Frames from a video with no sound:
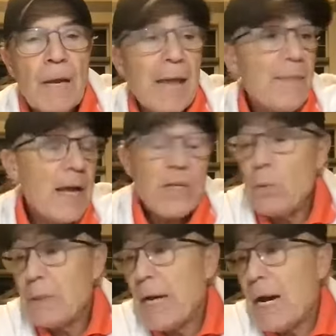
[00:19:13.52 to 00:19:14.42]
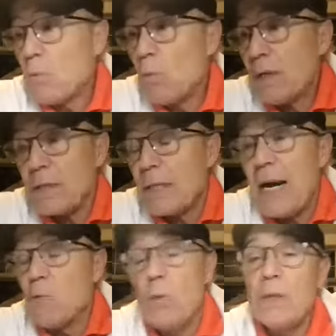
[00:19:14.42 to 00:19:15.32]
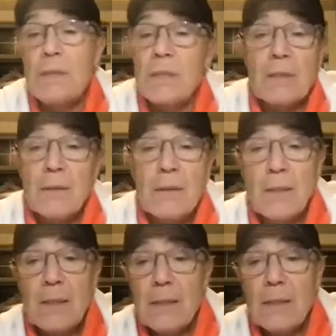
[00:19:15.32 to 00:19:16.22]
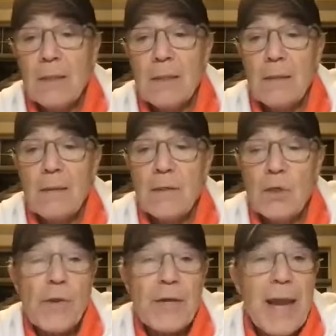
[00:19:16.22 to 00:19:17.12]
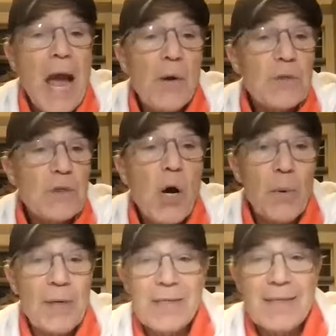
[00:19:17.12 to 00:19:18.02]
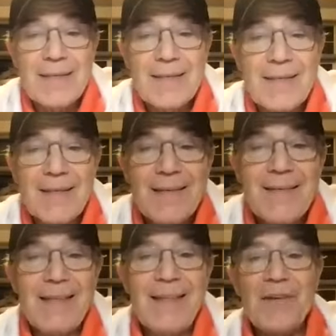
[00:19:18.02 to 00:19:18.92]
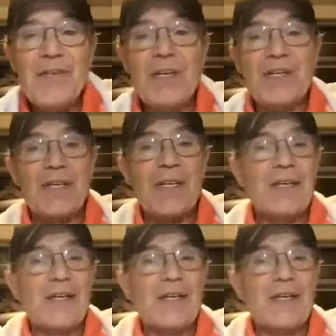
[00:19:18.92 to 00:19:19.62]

And that's what God wants. God wants so that now, as always, that there's this